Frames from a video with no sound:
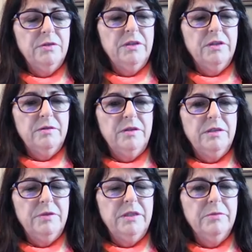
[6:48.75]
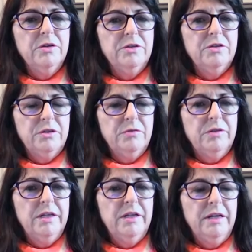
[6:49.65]
So these PD monitors are
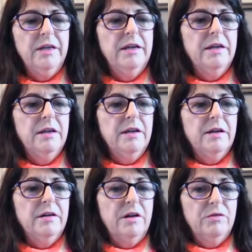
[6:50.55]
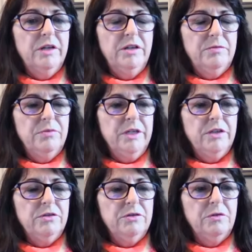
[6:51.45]
really a great
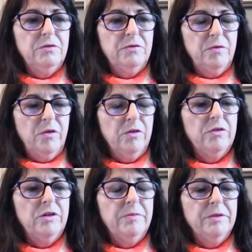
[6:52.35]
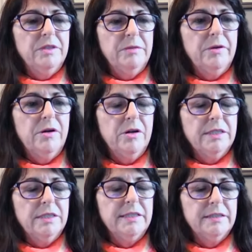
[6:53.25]
breakthrough for treatment in
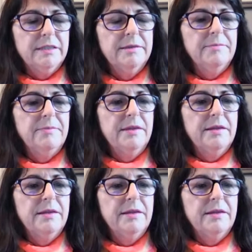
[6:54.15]
Parkinson's.